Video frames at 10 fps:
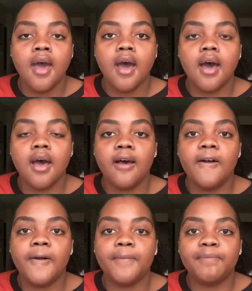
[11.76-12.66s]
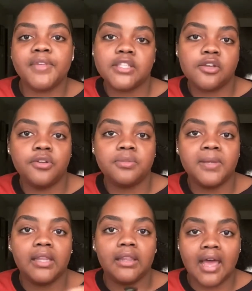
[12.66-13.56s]
It's going to
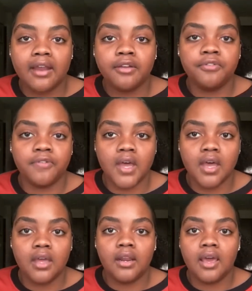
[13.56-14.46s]
be a lot of fun.